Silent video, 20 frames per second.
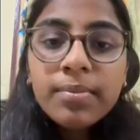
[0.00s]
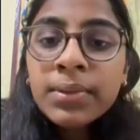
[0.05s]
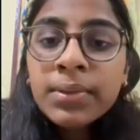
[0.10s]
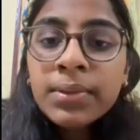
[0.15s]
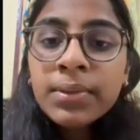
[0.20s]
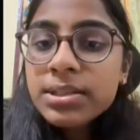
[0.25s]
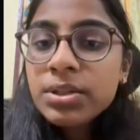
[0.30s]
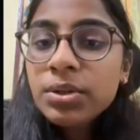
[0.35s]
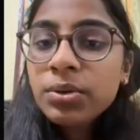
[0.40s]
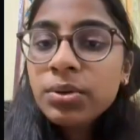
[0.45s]

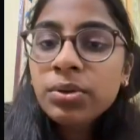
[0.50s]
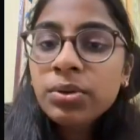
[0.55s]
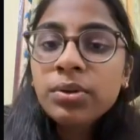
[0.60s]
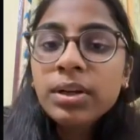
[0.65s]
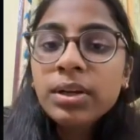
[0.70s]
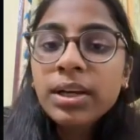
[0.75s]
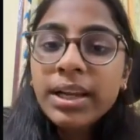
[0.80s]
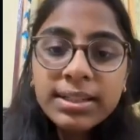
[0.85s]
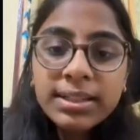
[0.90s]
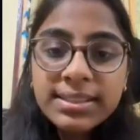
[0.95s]
So
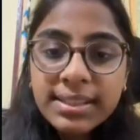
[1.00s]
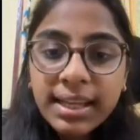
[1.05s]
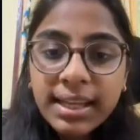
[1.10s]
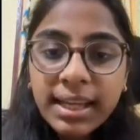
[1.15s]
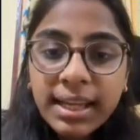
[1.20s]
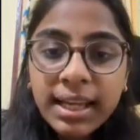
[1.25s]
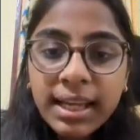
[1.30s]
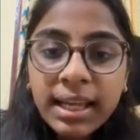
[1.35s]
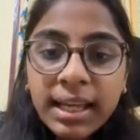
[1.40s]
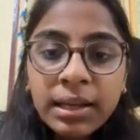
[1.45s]
let's
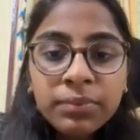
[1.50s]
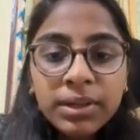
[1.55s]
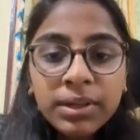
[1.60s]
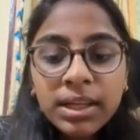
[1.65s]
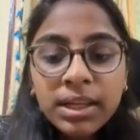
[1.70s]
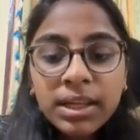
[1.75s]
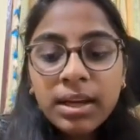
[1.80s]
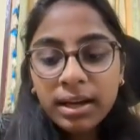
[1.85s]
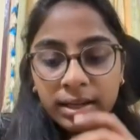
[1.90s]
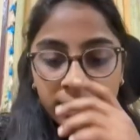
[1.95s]
say we
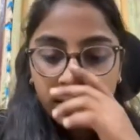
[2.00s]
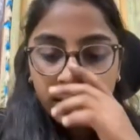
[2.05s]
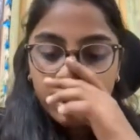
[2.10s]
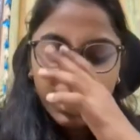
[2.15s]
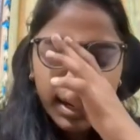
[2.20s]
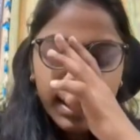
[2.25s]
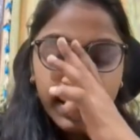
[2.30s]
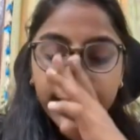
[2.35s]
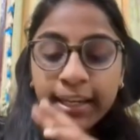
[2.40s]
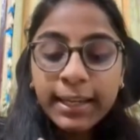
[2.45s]
are
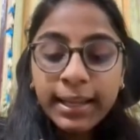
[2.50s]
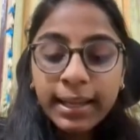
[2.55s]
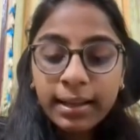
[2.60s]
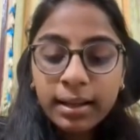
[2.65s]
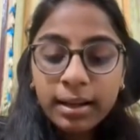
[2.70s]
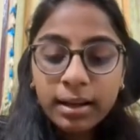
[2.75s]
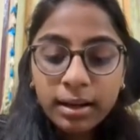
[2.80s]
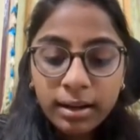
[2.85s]
creating,